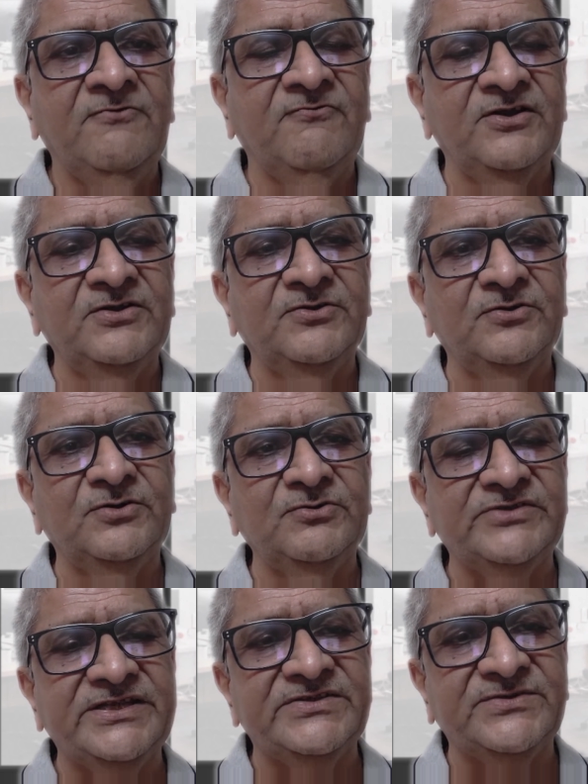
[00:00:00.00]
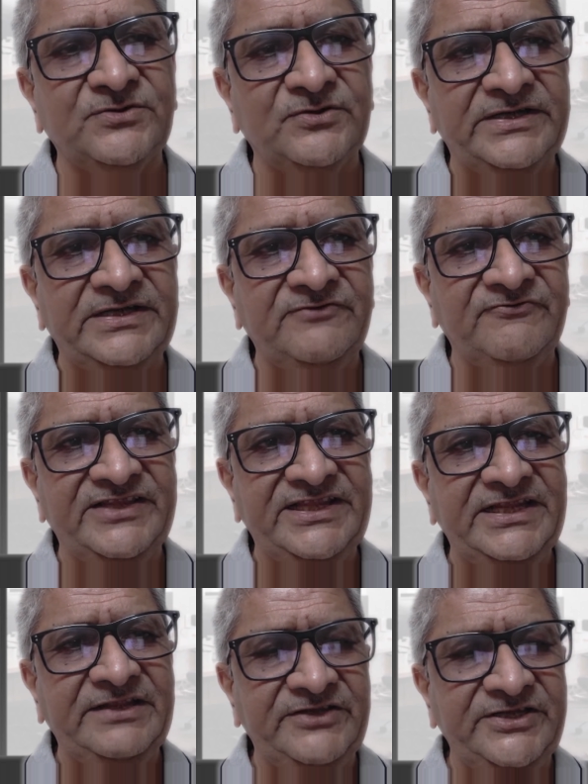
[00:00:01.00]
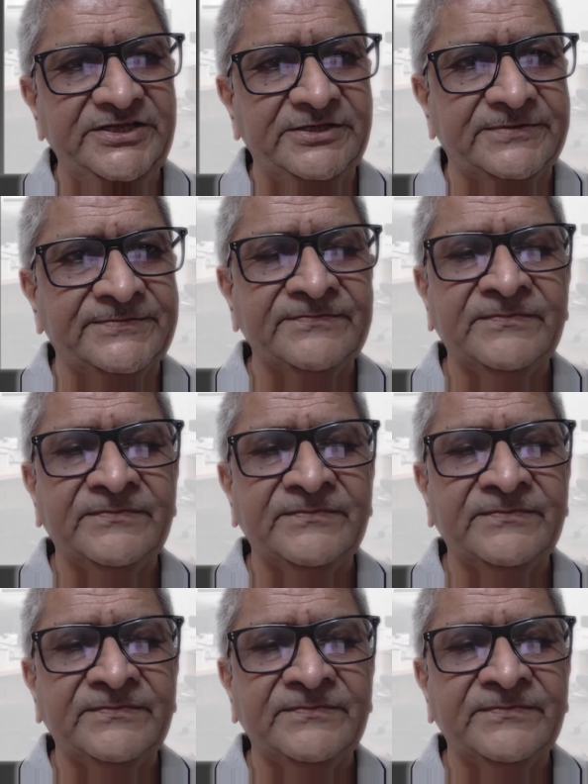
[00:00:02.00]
1 crore to 6 crore within a year.